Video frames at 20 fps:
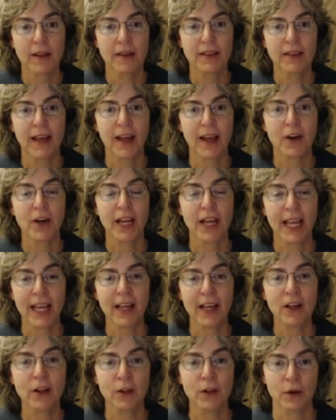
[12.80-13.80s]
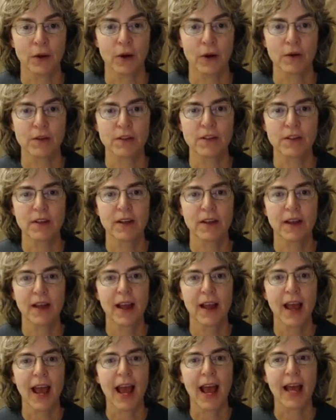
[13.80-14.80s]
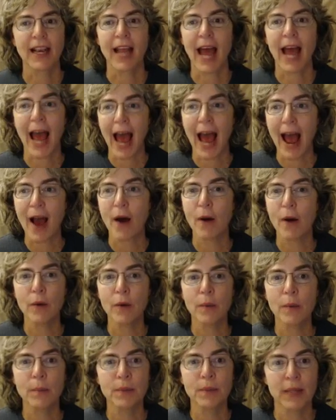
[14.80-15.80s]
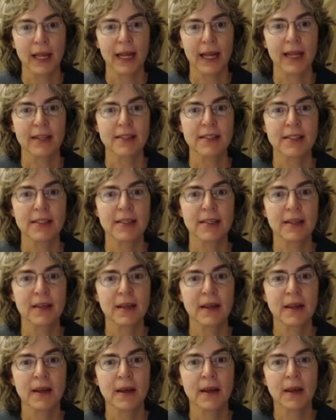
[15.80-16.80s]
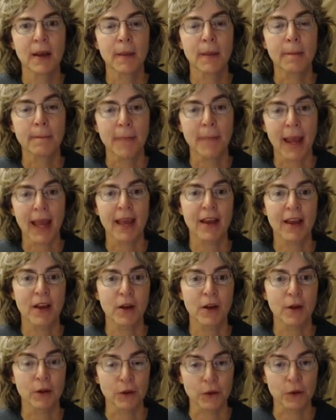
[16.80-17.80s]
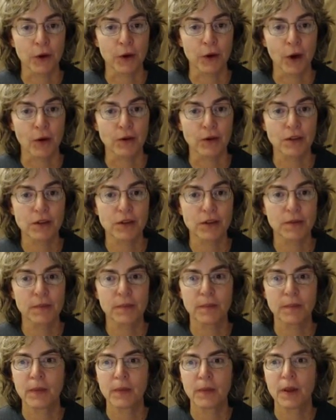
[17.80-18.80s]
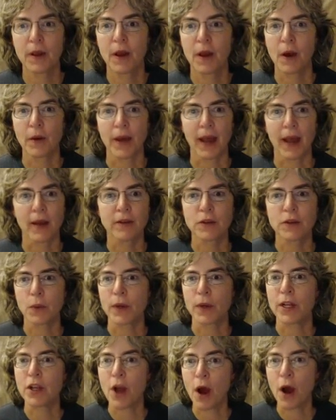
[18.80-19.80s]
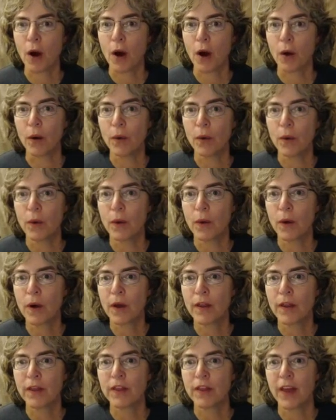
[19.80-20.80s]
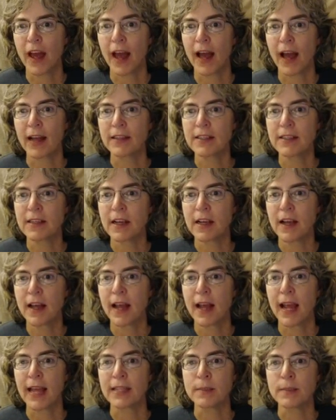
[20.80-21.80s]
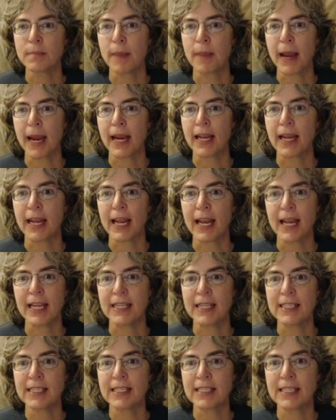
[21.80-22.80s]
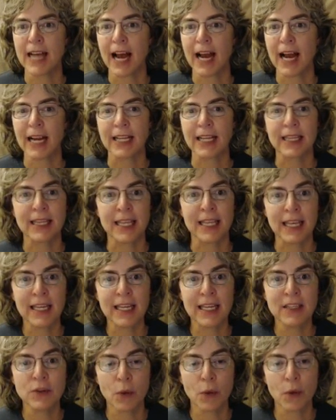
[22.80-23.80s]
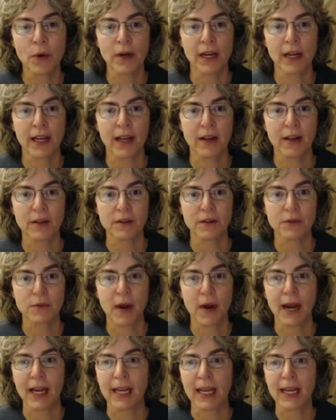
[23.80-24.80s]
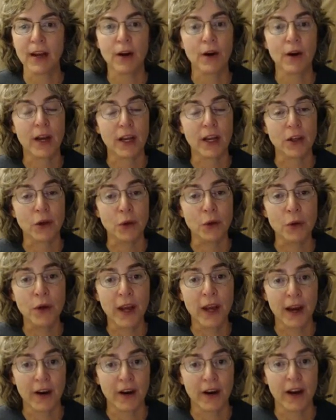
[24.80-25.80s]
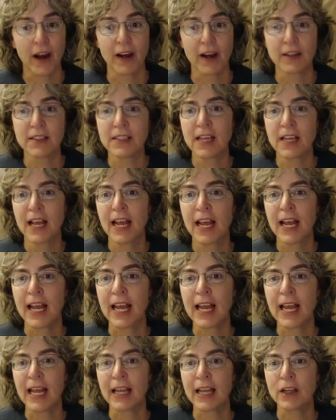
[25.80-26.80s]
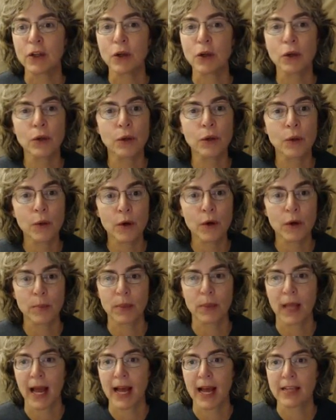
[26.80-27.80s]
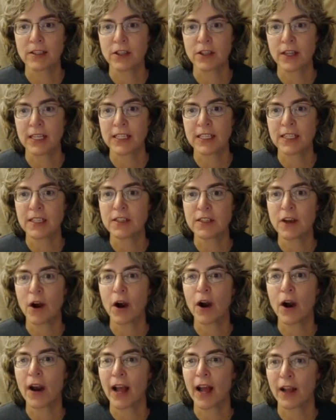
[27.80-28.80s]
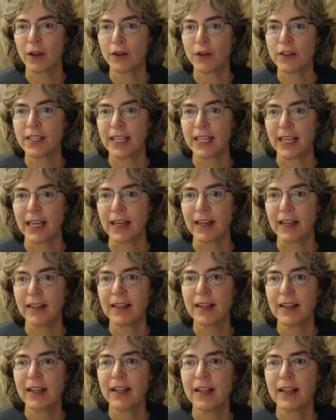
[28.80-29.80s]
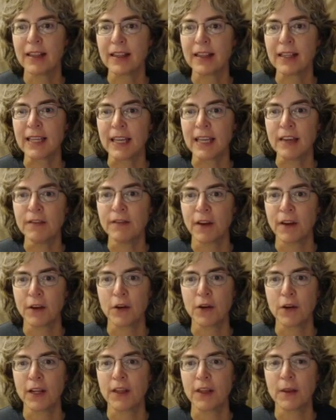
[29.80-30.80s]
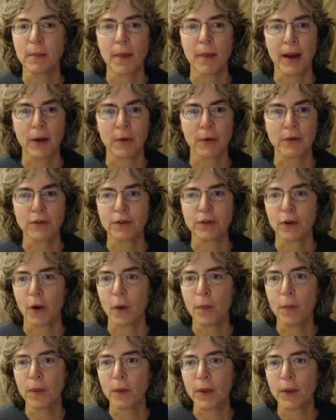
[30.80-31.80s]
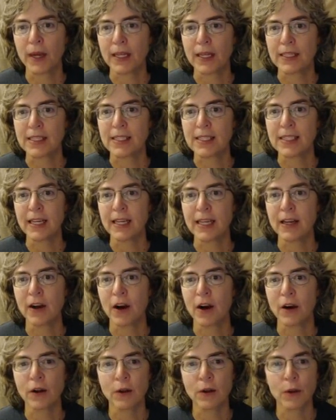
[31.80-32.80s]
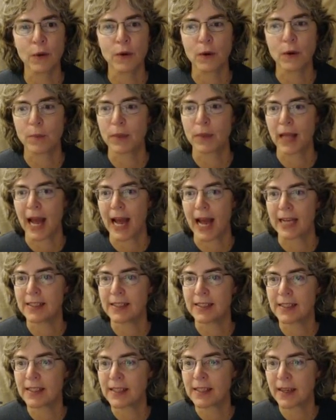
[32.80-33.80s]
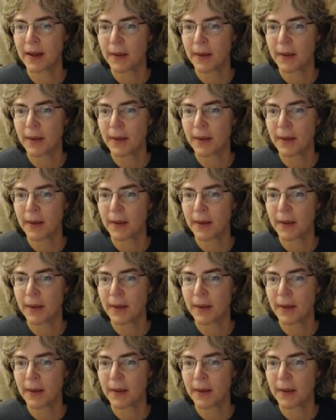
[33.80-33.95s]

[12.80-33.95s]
that are in glucose and how plants make glucose. Okay, so we know that it's made inside these organelles right here in eukaryotes in chloroplasts. So this is our Elodea leaf underneath the microscope, and we can see our chloroplasts.